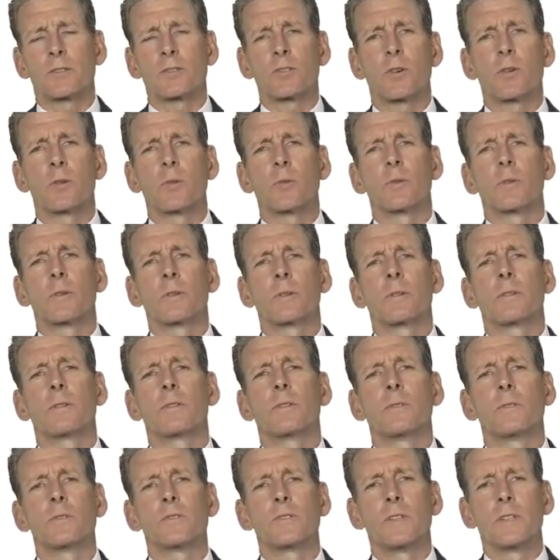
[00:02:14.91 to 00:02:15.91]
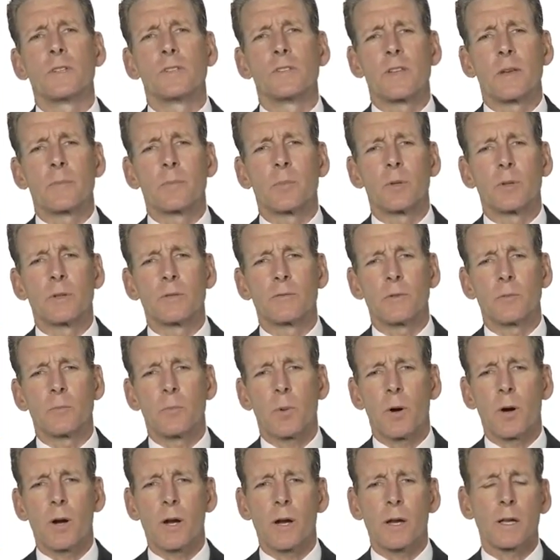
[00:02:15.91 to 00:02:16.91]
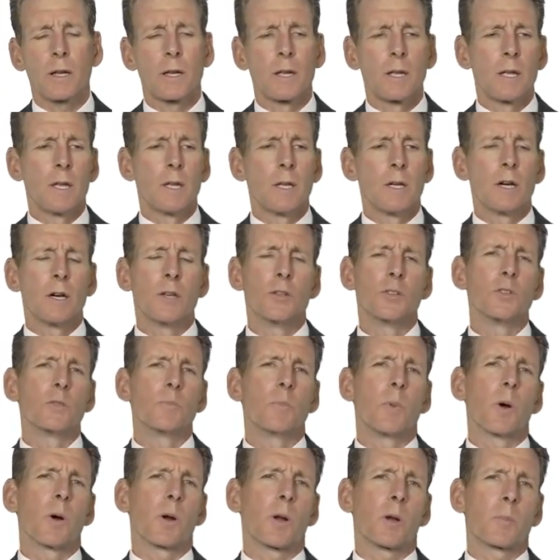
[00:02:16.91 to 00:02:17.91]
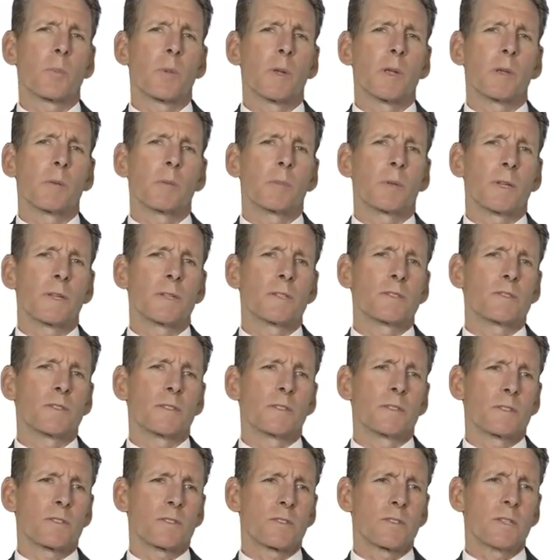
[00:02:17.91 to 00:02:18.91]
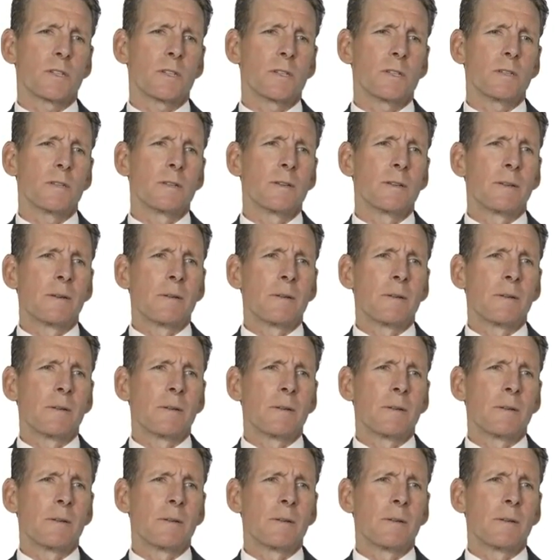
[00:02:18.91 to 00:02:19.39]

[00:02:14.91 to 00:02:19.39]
So use the example of a park, a new park being placed in a city.